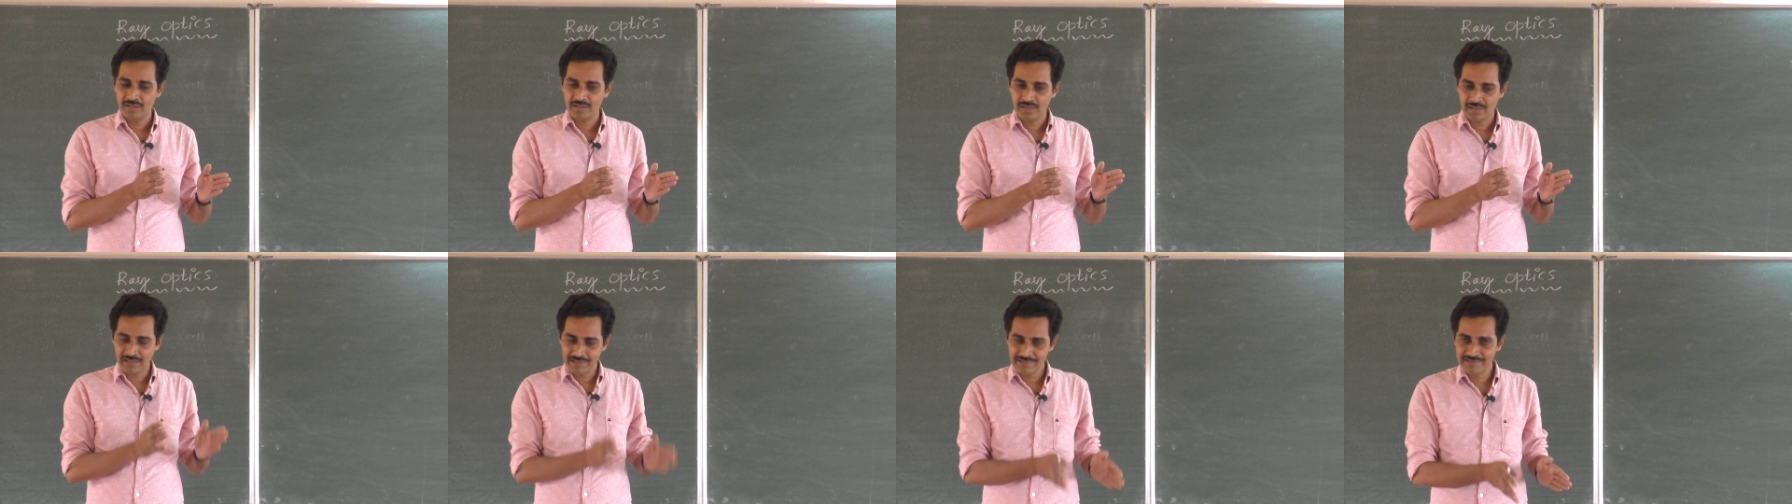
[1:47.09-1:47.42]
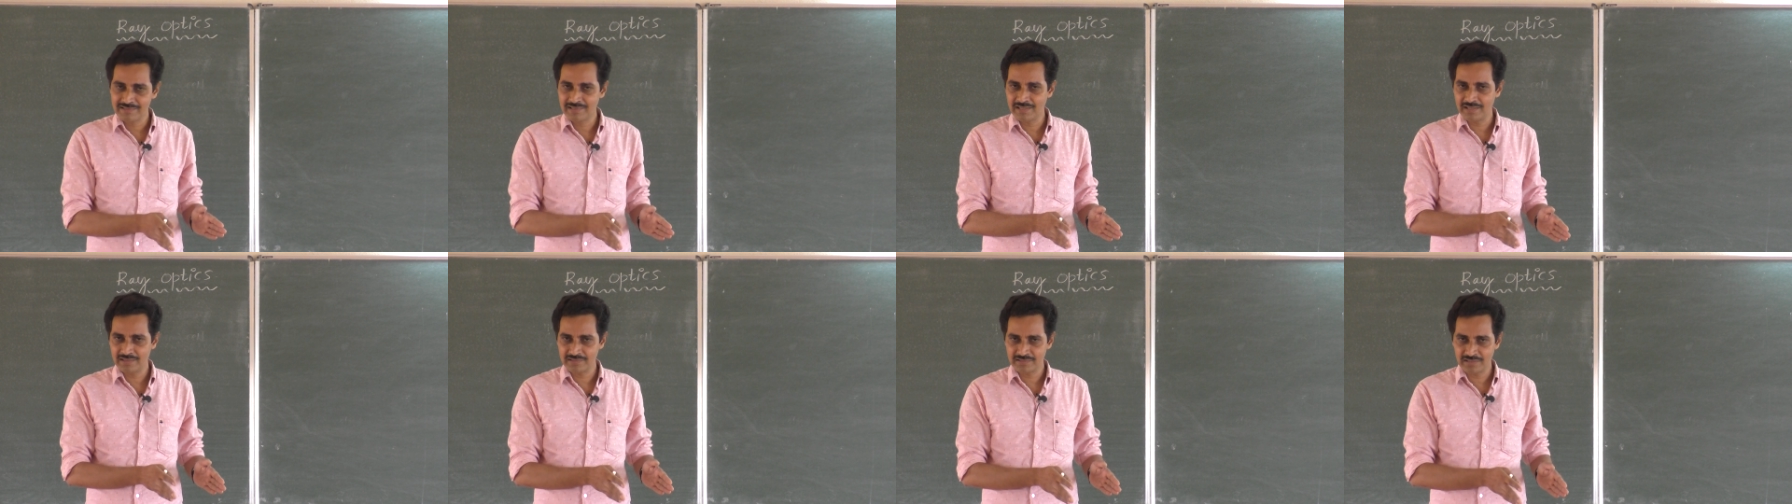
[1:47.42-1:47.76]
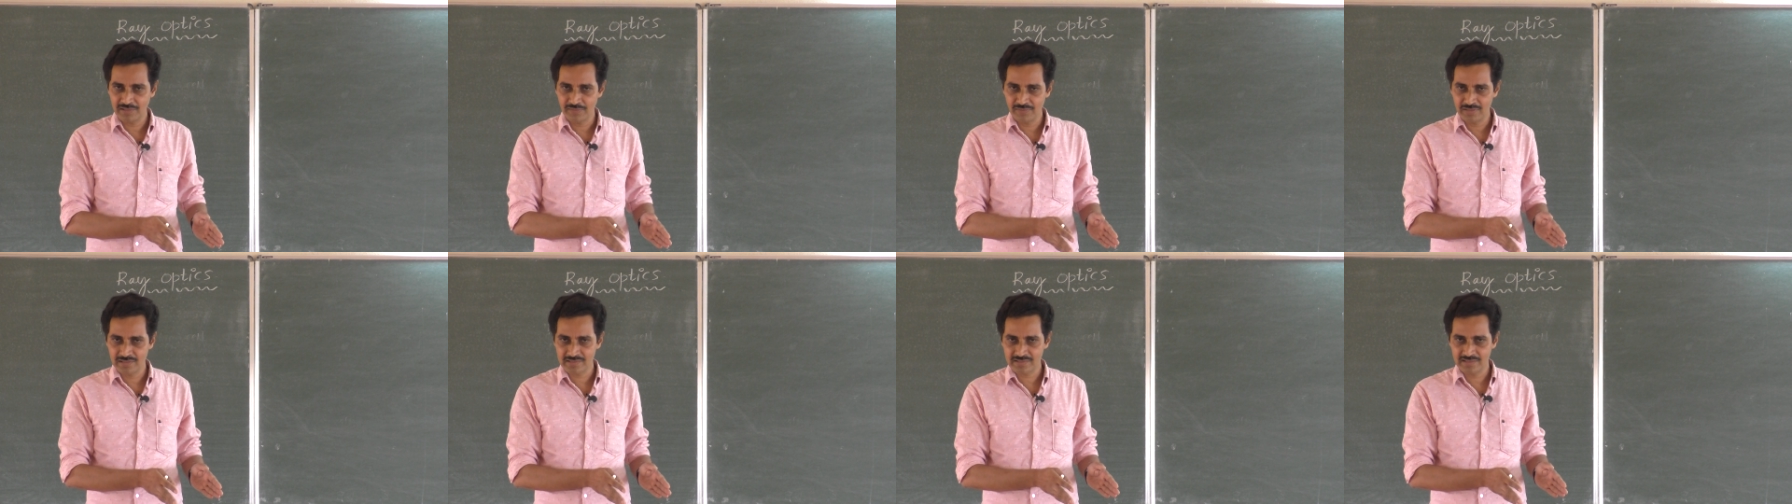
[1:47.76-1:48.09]
restrict
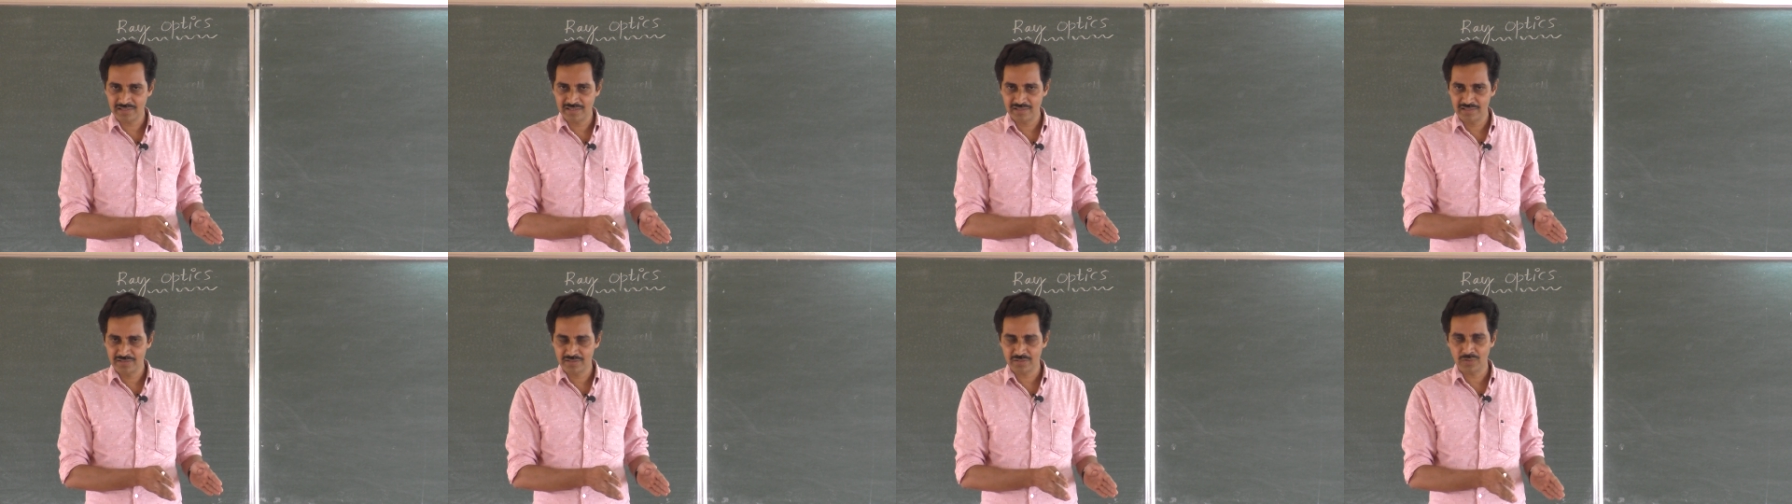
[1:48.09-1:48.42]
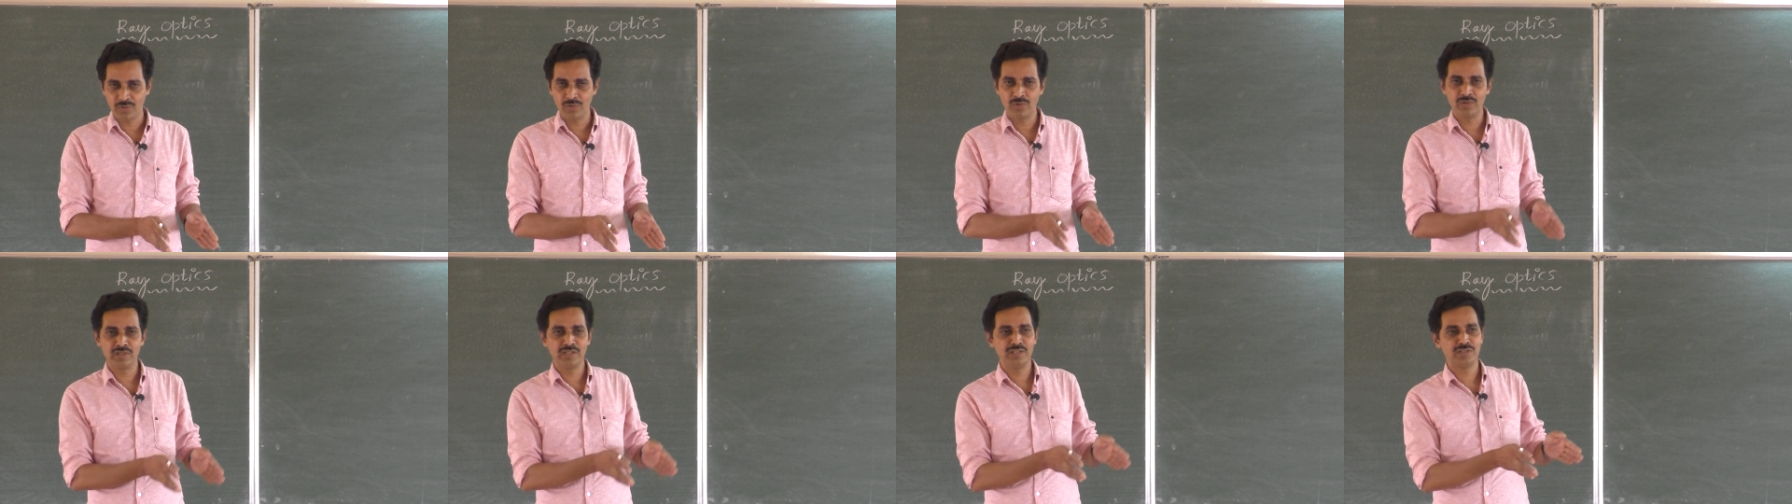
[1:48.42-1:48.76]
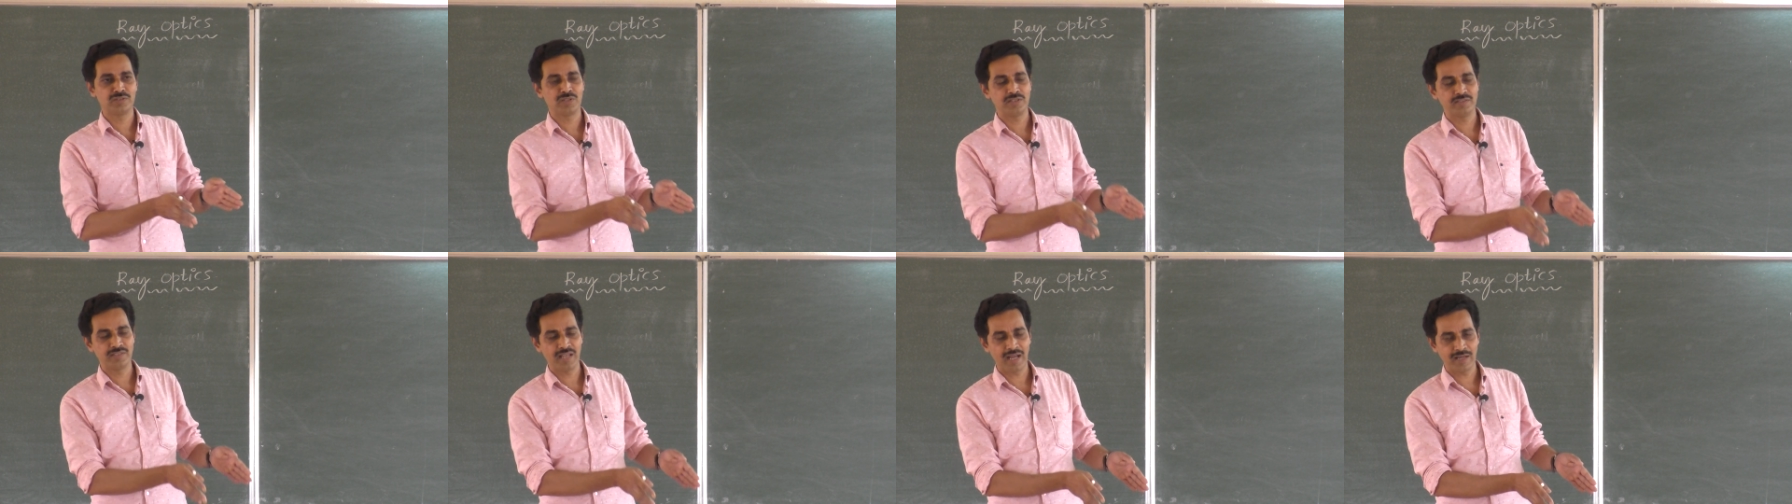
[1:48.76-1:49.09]
our studies only
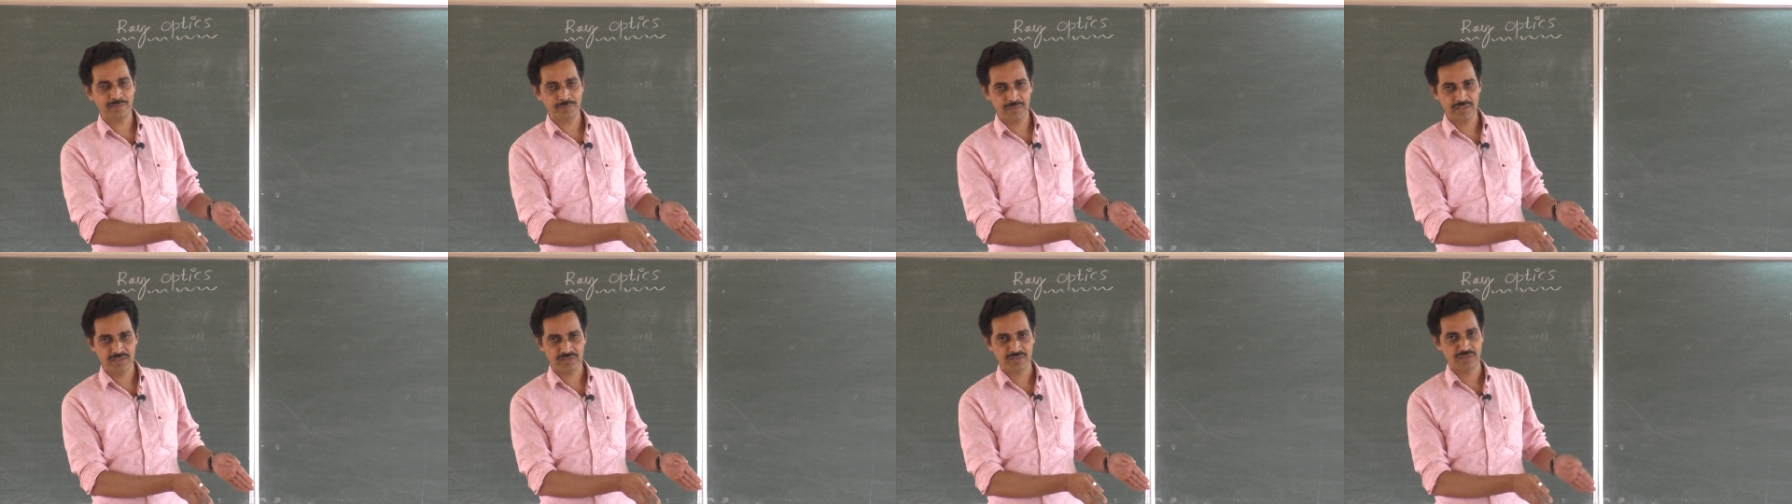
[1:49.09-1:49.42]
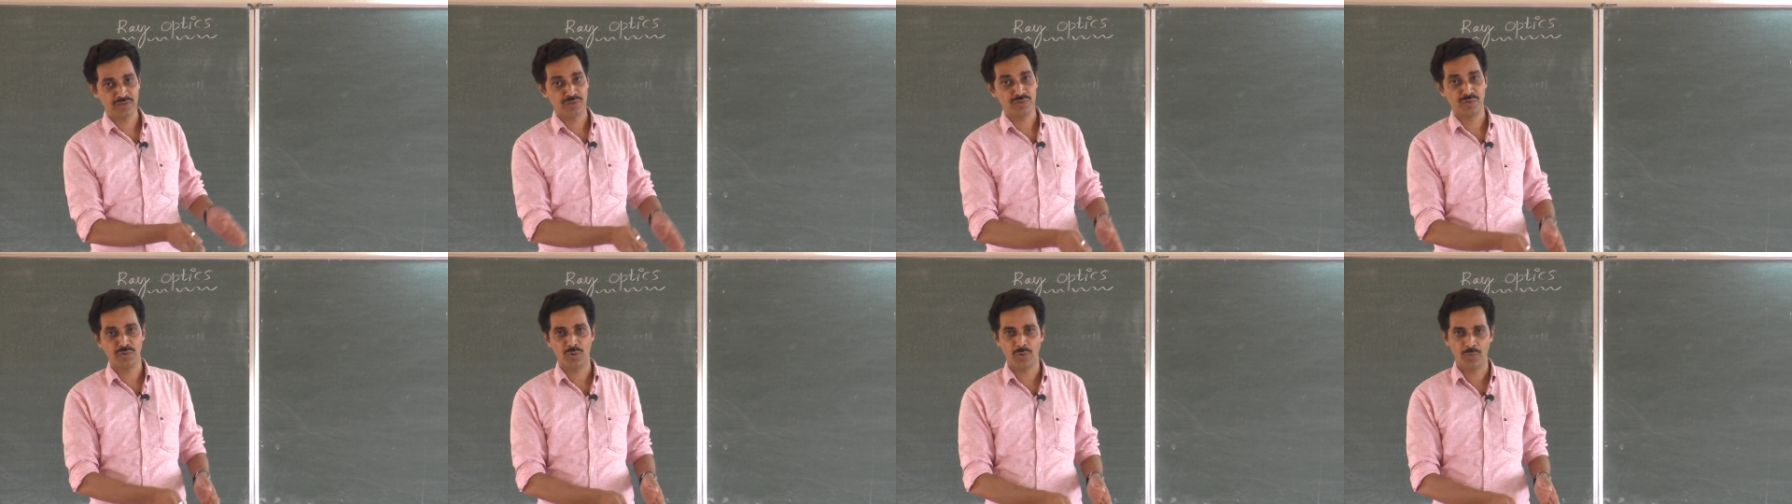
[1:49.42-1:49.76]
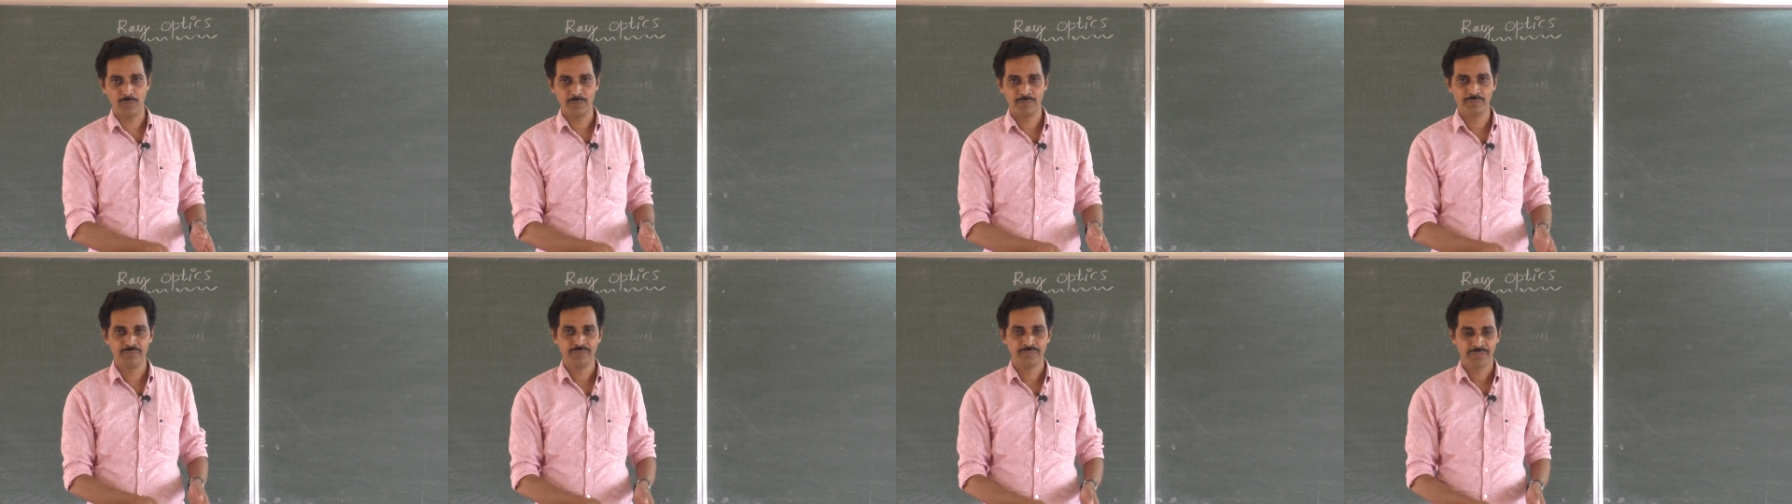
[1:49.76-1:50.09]
that much?
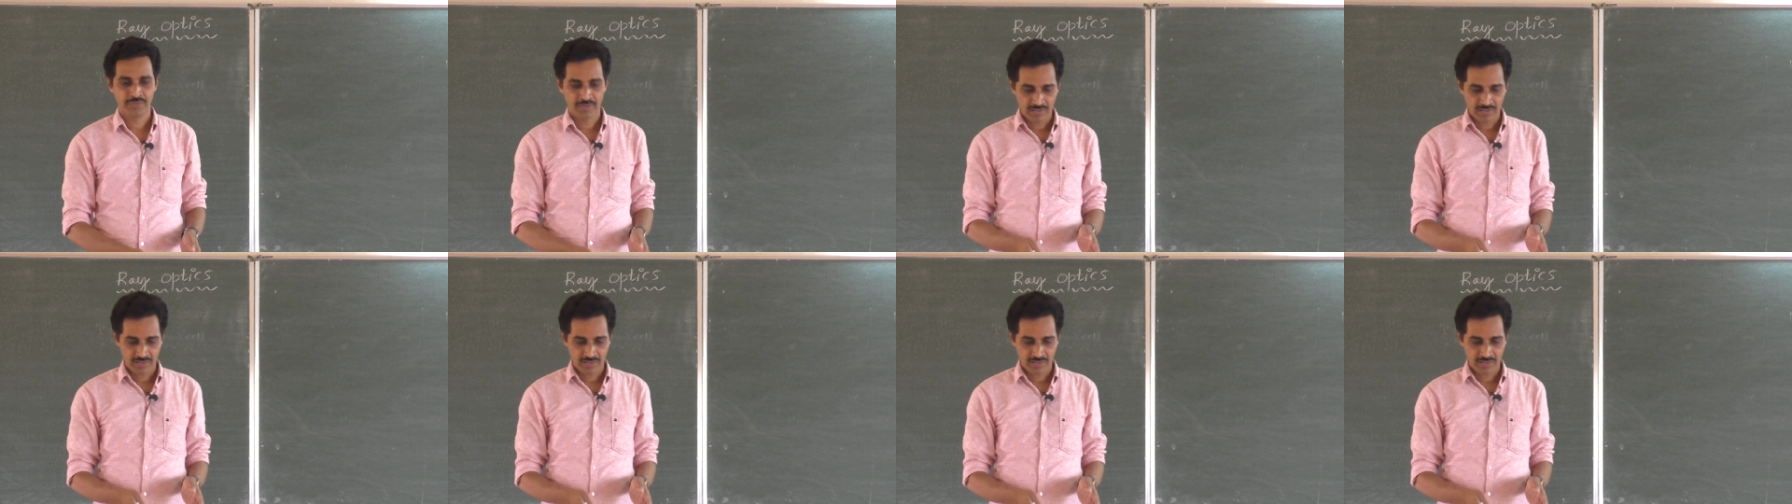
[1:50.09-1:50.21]
No.